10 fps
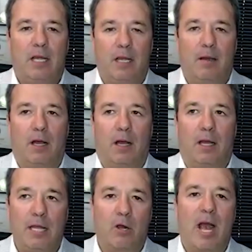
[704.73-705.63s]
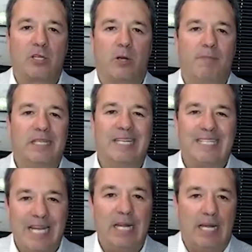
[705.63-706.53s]
international
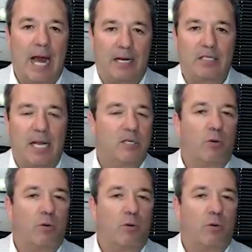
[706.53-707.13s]
business in the United States.